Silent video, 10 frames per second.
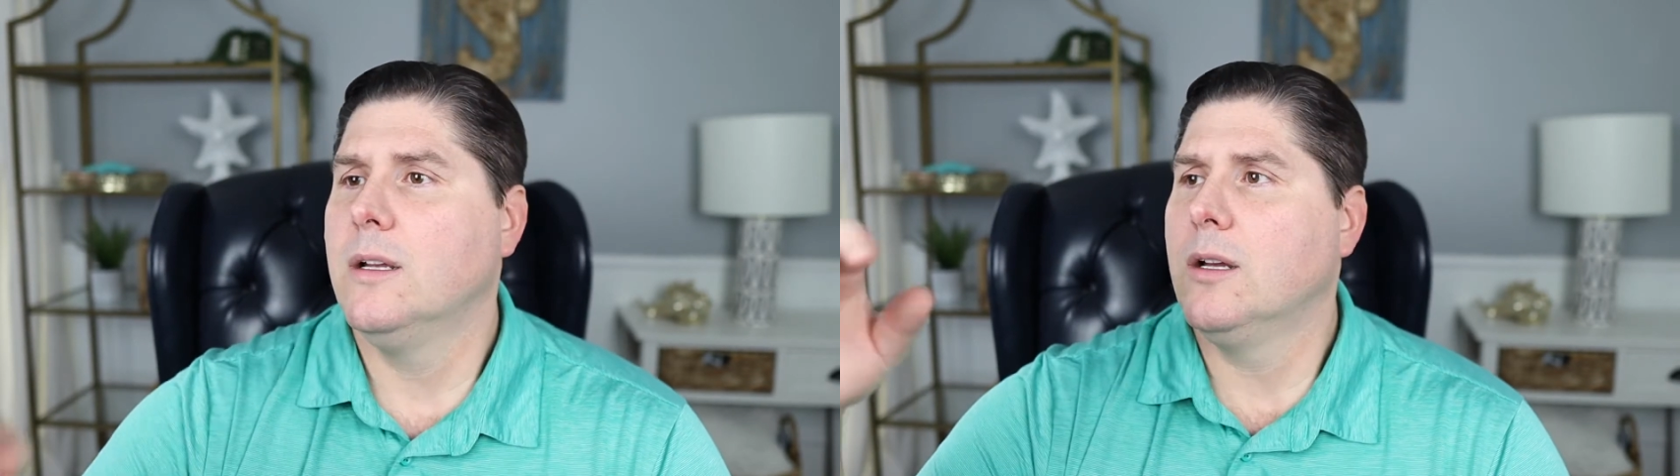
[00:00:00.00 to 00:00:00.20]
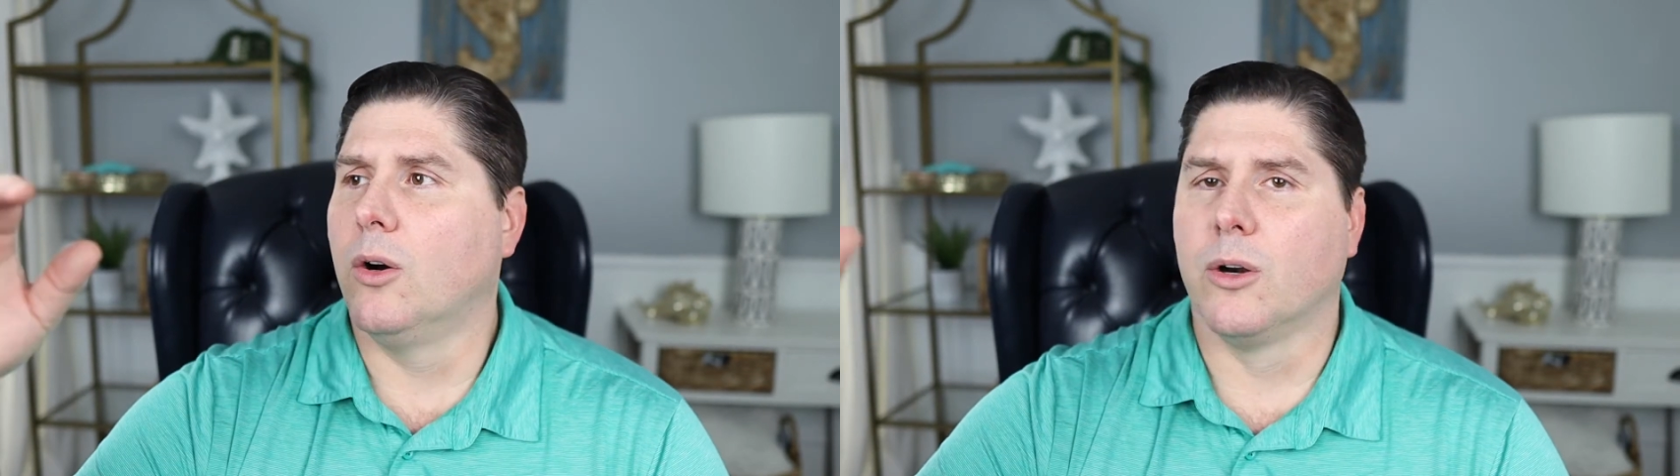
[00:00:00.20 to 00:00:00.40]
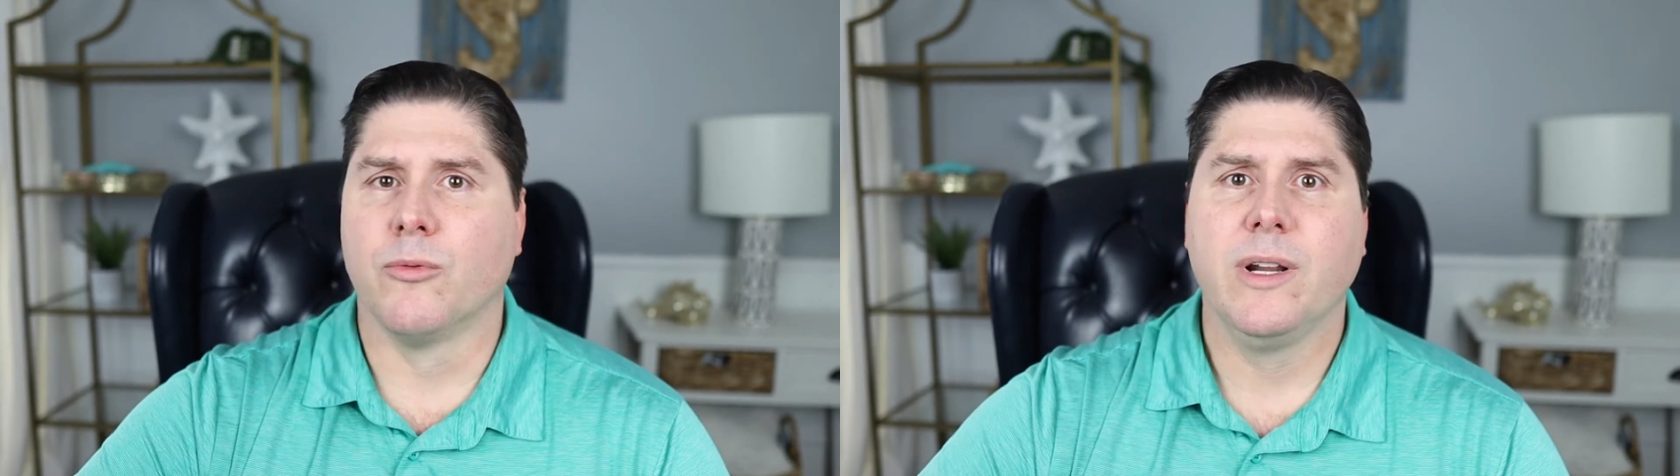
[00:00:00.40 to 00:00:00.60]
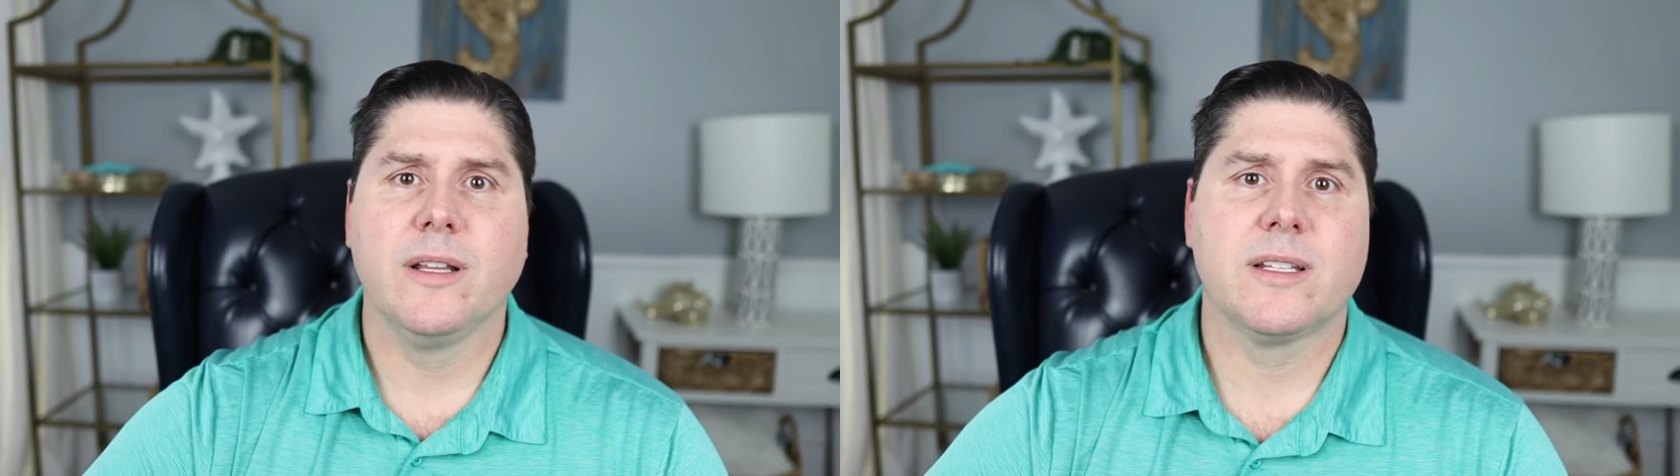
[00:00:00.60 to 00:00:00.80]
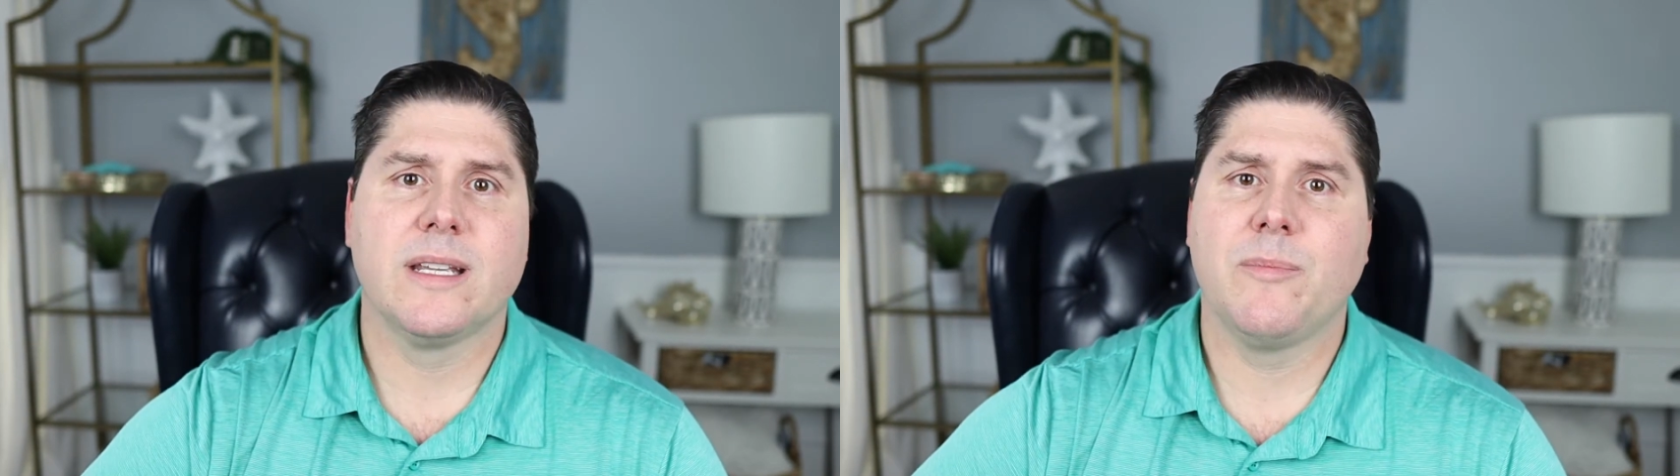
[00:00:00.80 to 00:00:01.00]
On a real
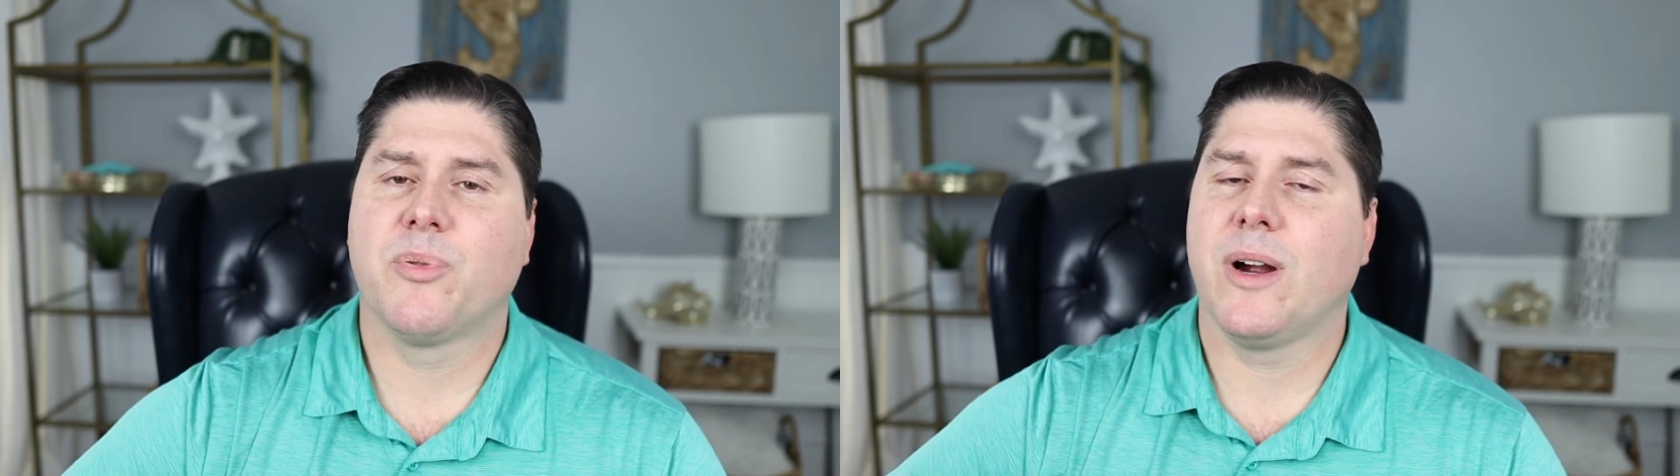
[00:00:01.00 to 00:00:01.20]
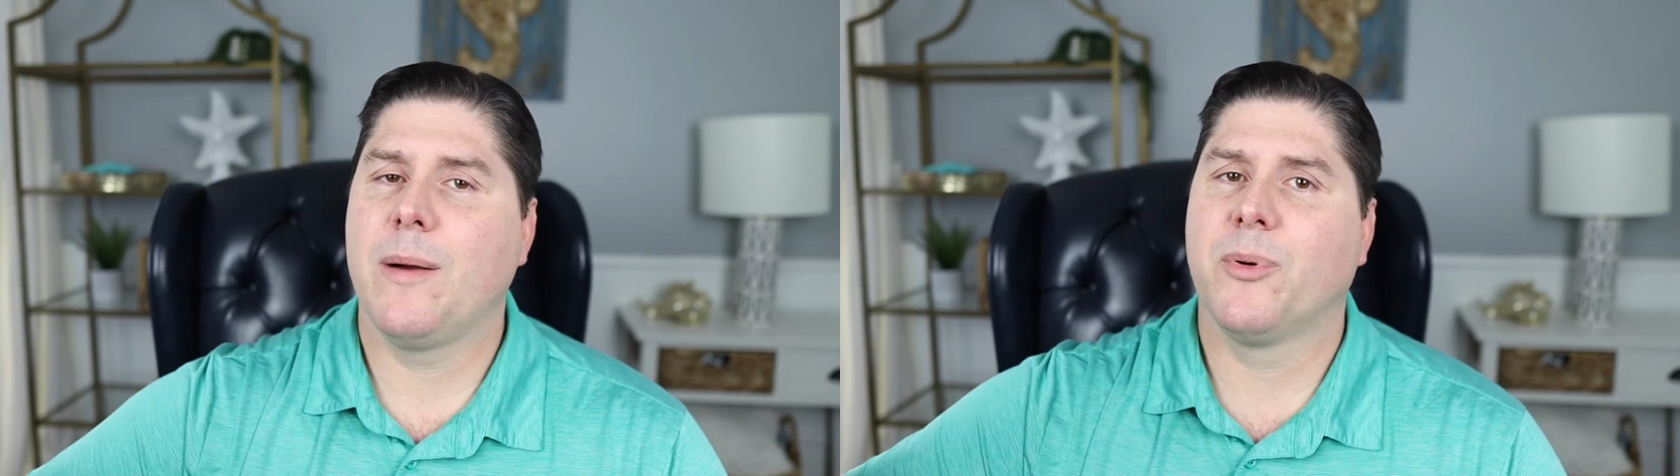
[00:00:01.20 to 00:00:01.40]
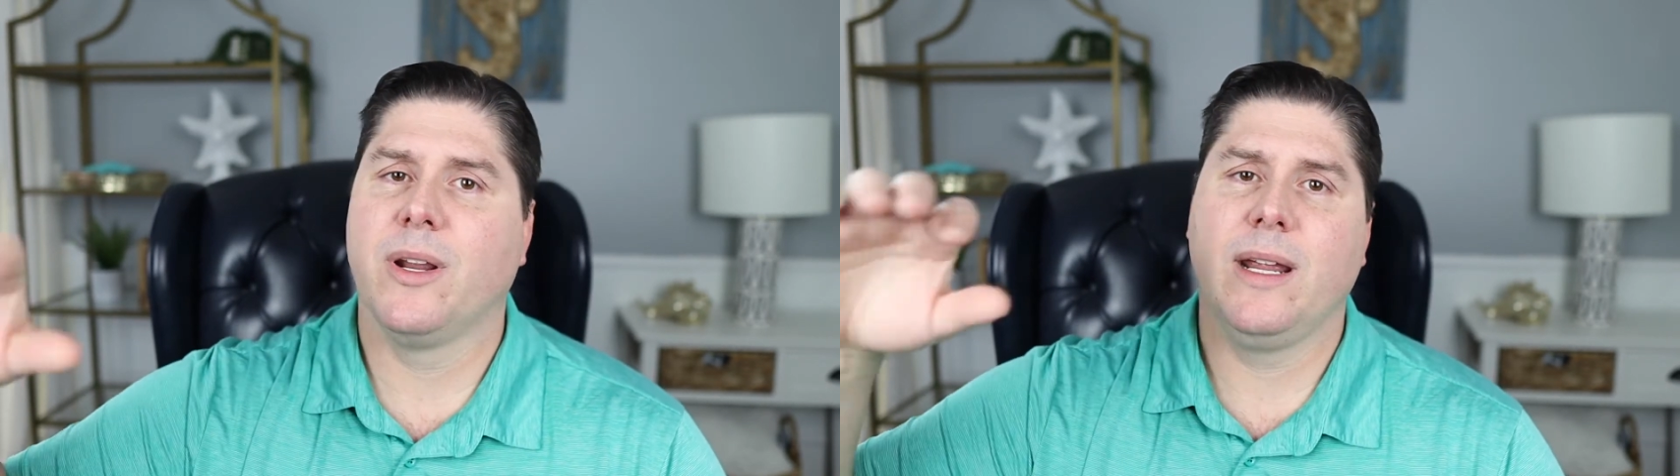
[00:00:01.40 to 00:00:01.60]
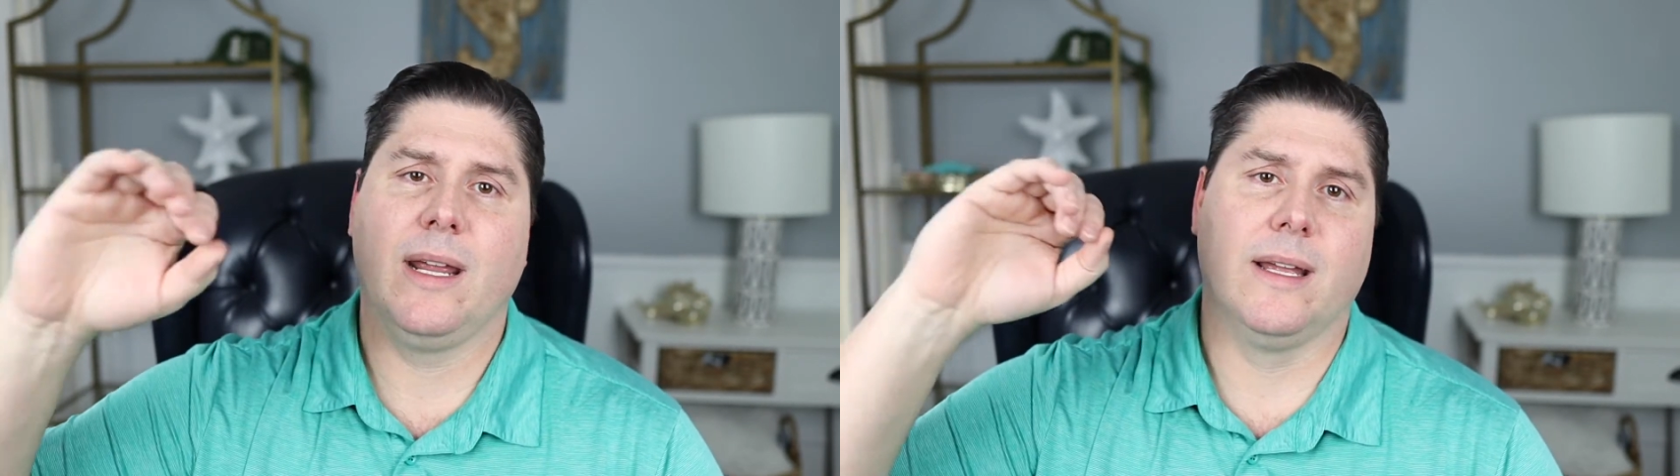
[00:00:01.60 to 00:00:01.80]
estate property,